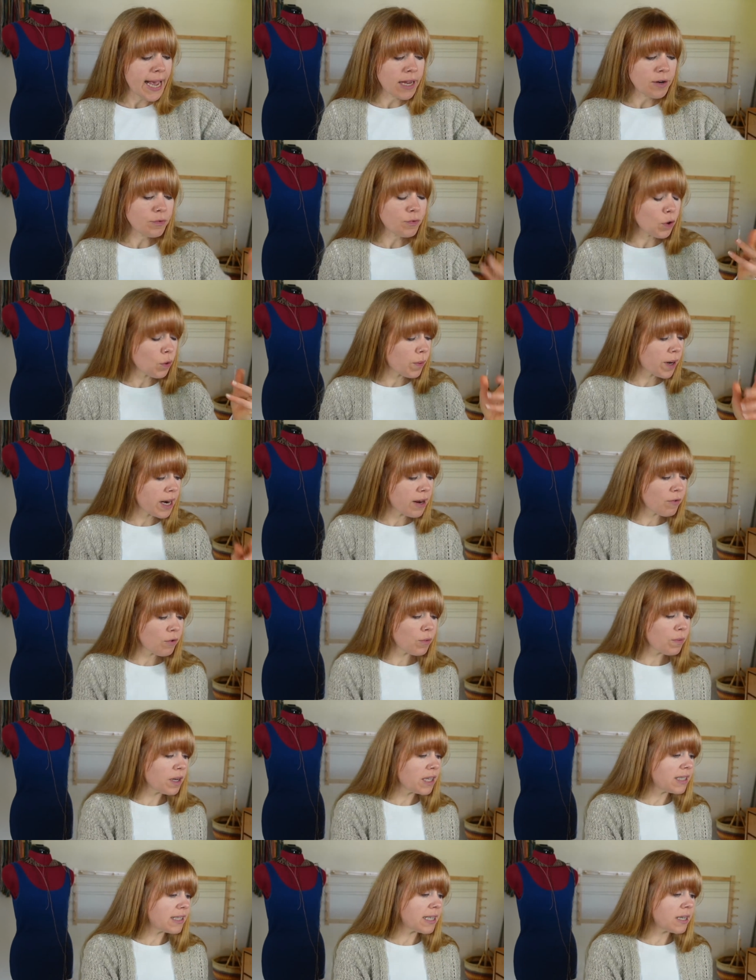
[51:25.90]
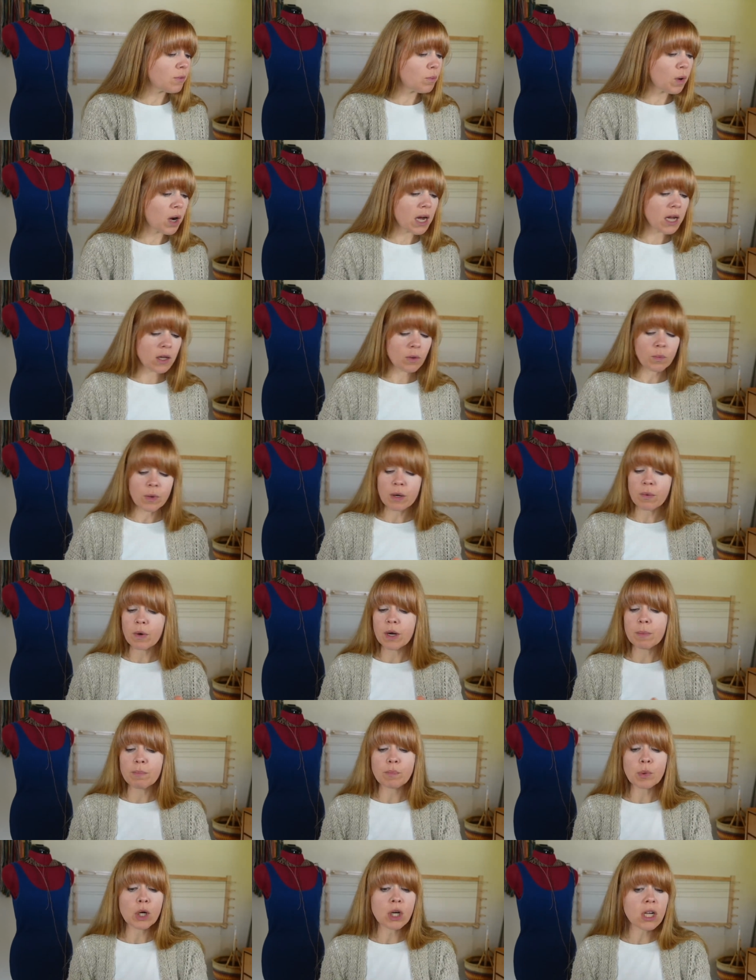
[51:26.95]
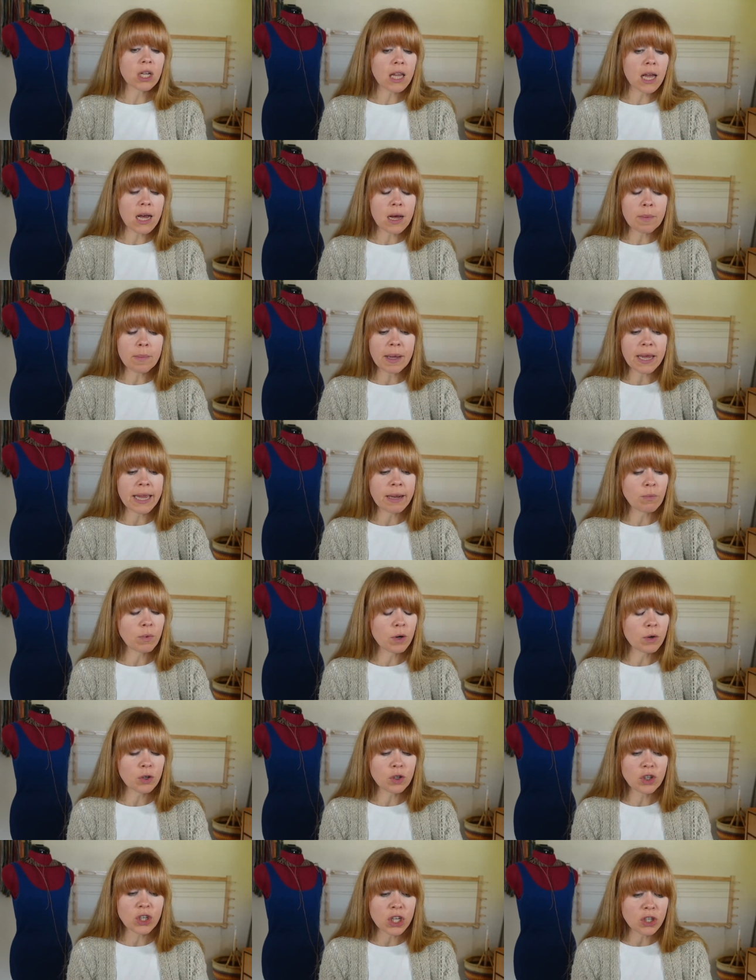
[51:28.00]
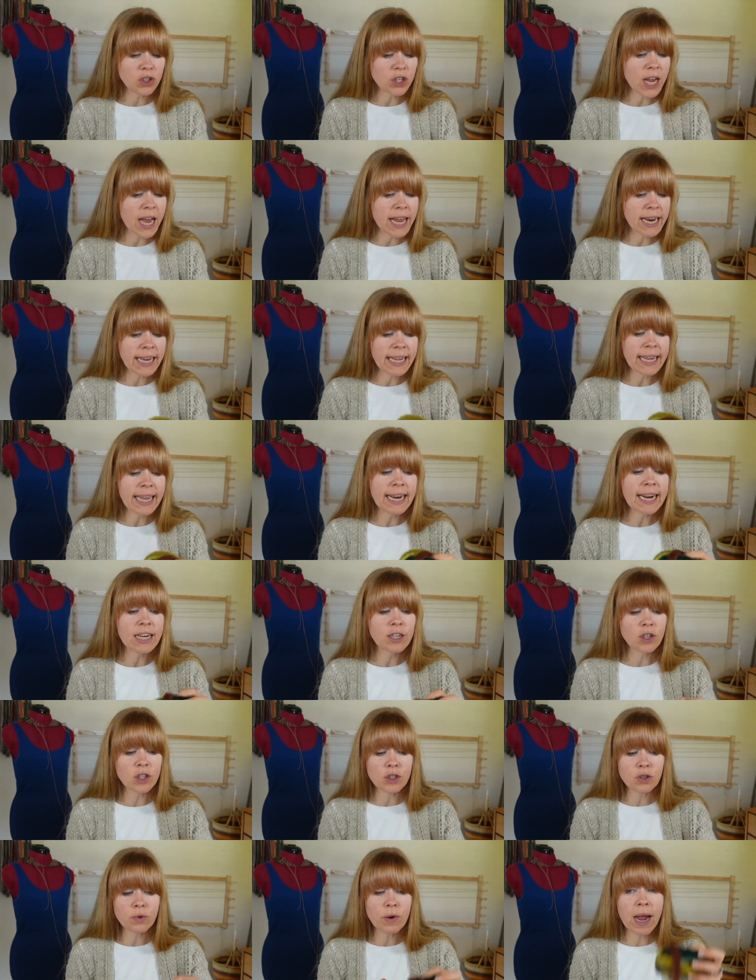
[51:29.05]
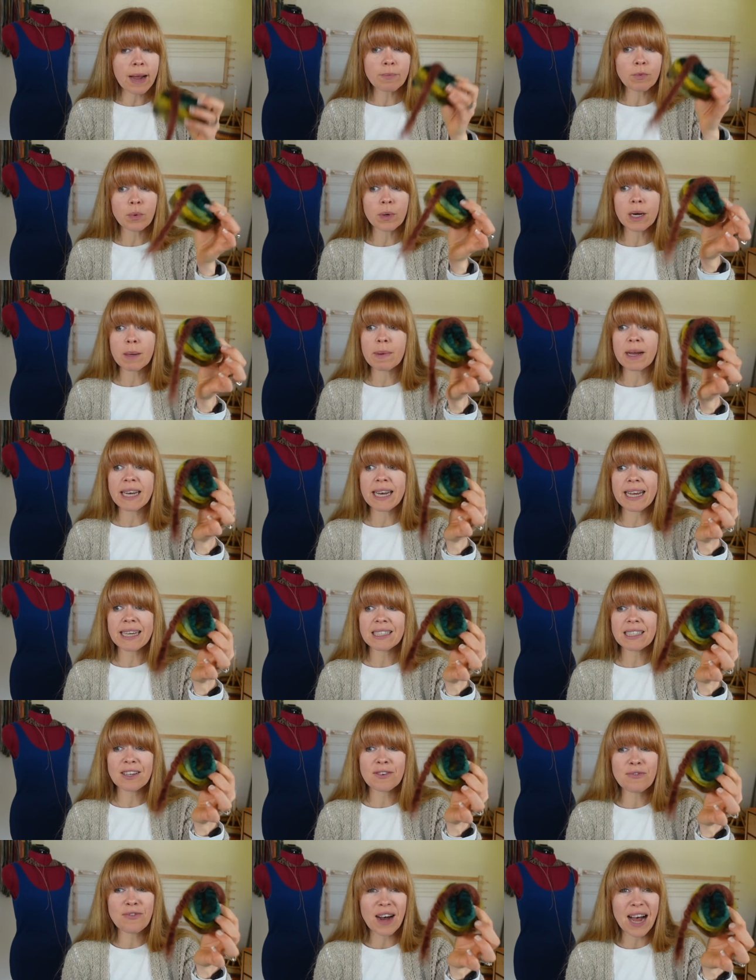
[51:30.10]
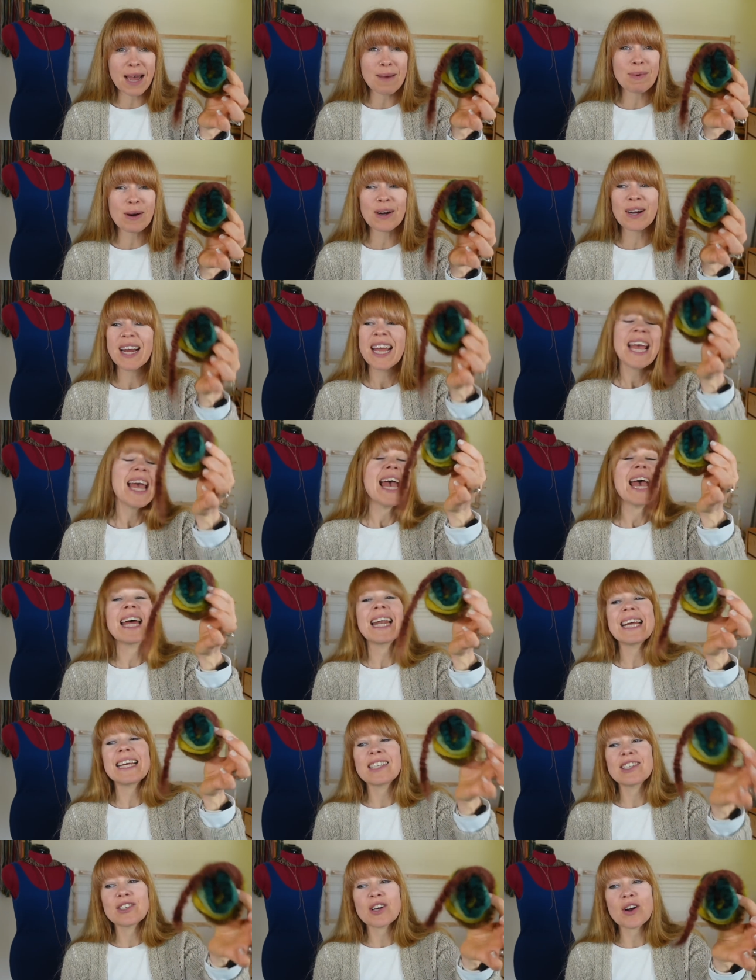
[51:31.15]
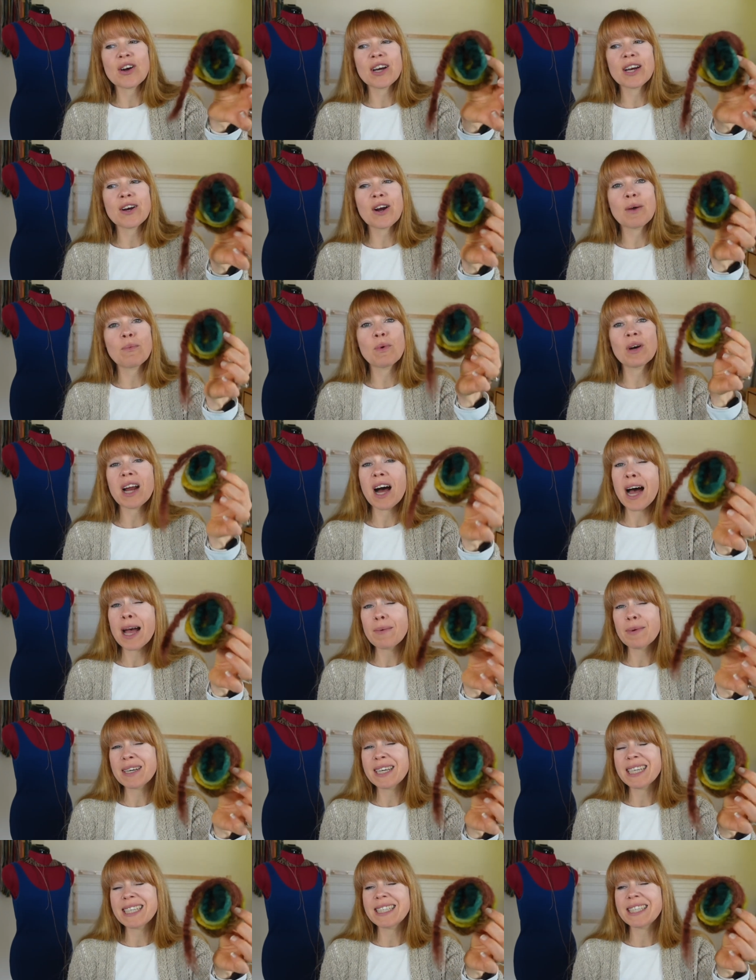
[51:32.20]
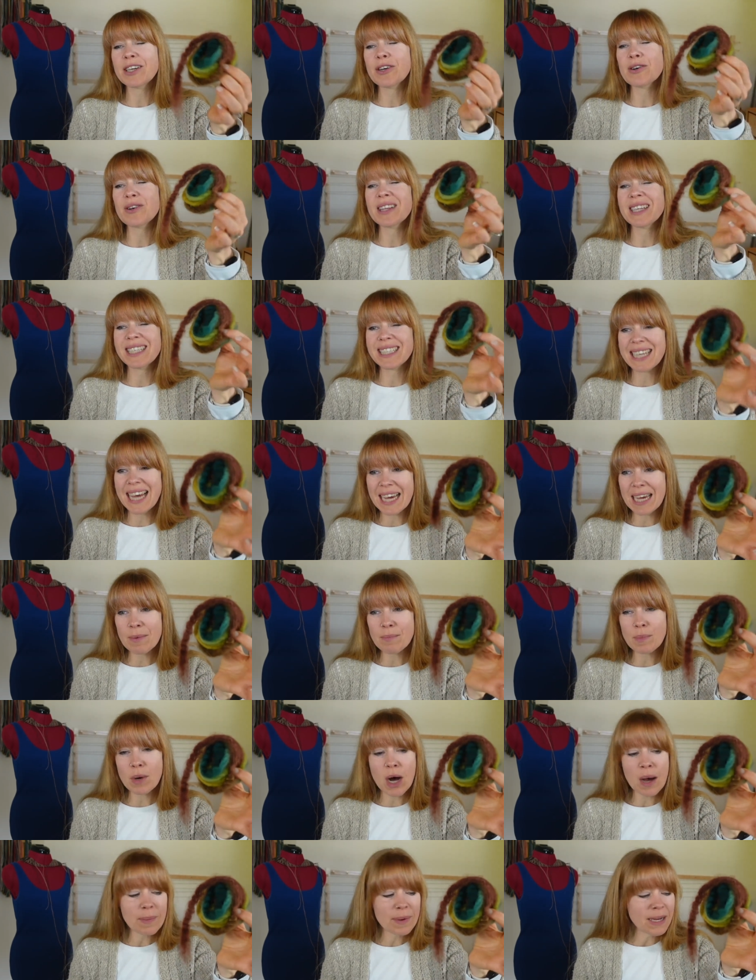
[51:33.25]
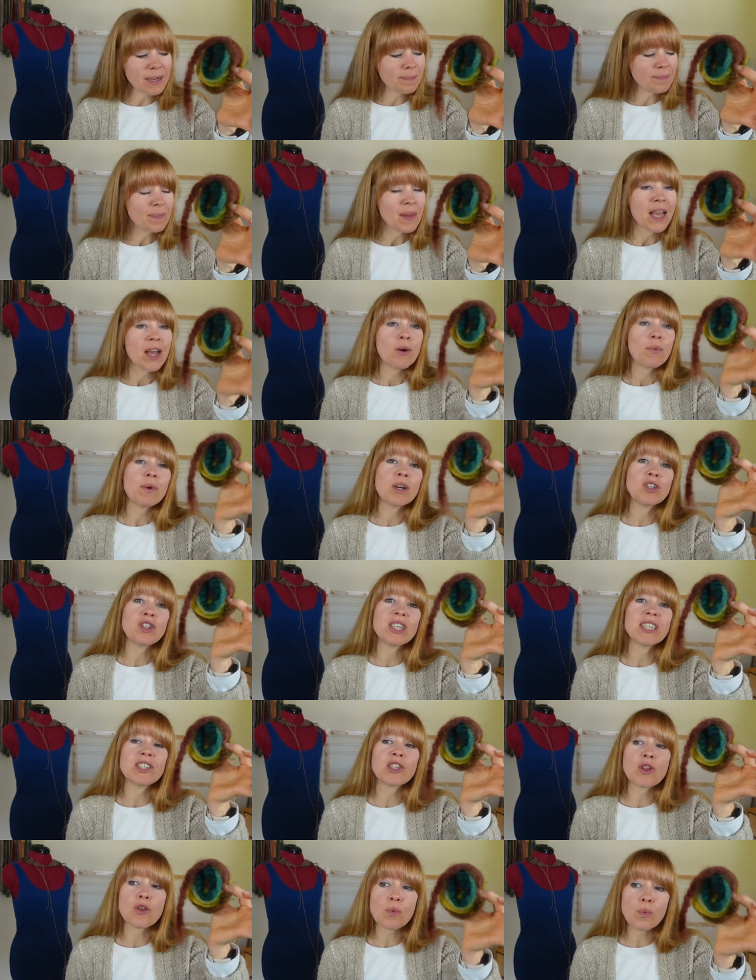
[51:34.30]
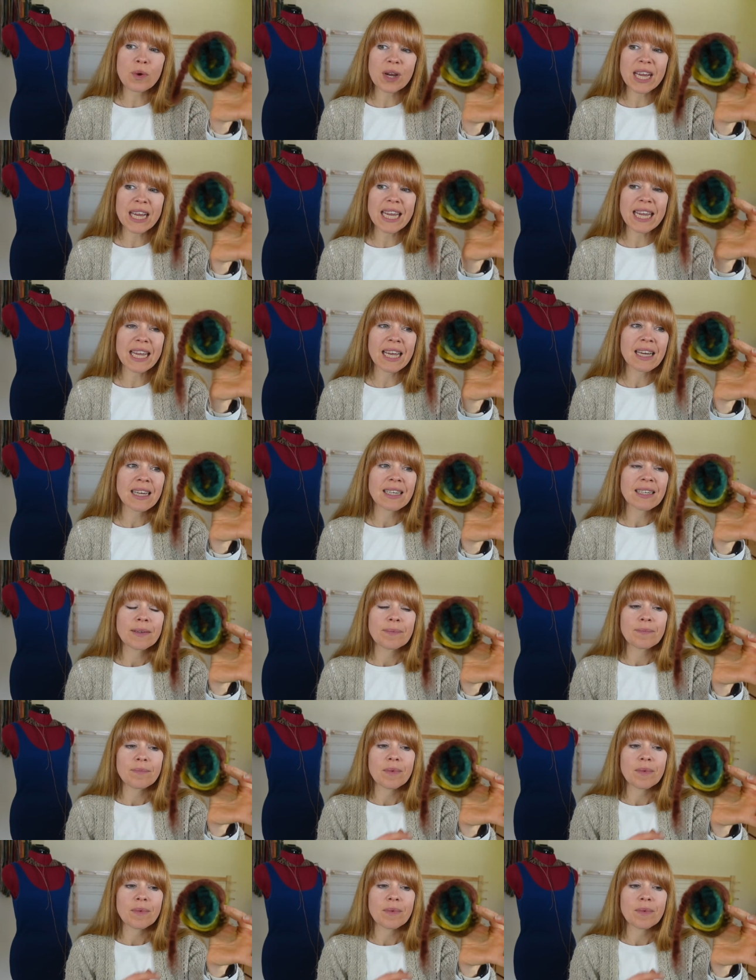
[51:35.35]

And for whatever reason, while we were in book club and we were chit-chatting, and I just grabbed one of my nests of fiber, and I started on what I would consider the second bobbin, which is three